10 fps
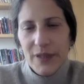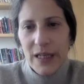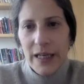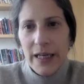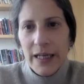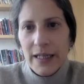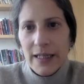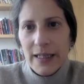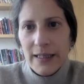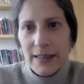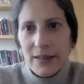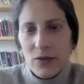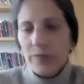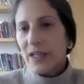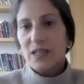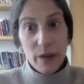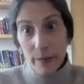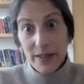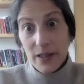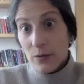in sort of
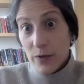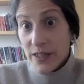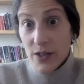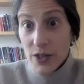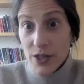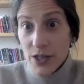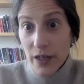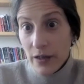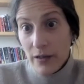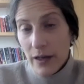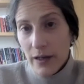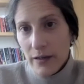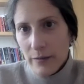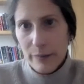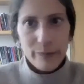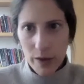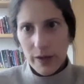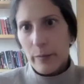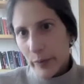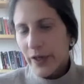experimental research in in well
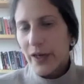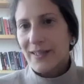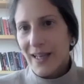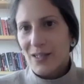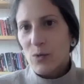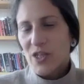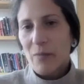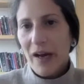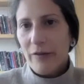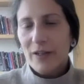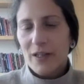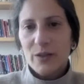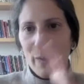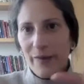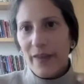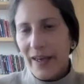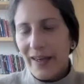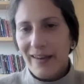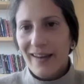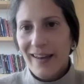in political science which is my field but
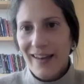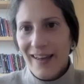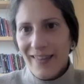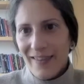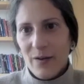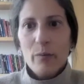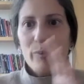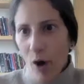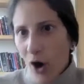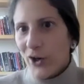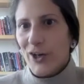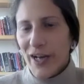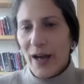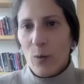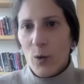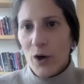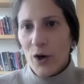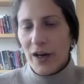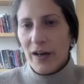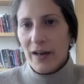they they're a broader
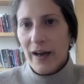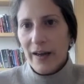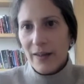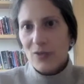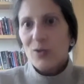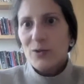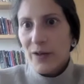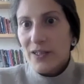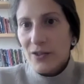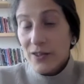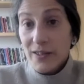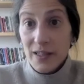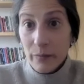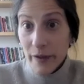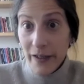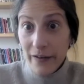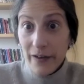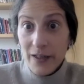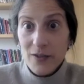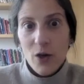network uh, that's also
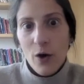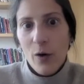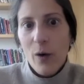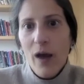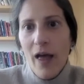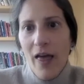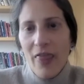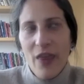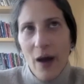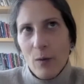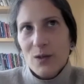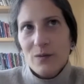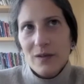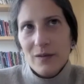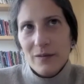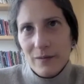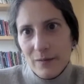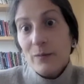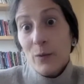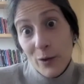interdisciplinary. So that was
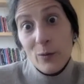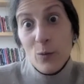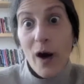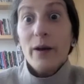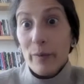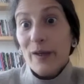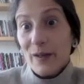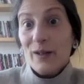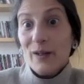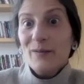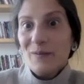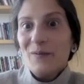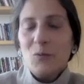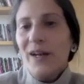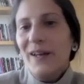well one appeal. One,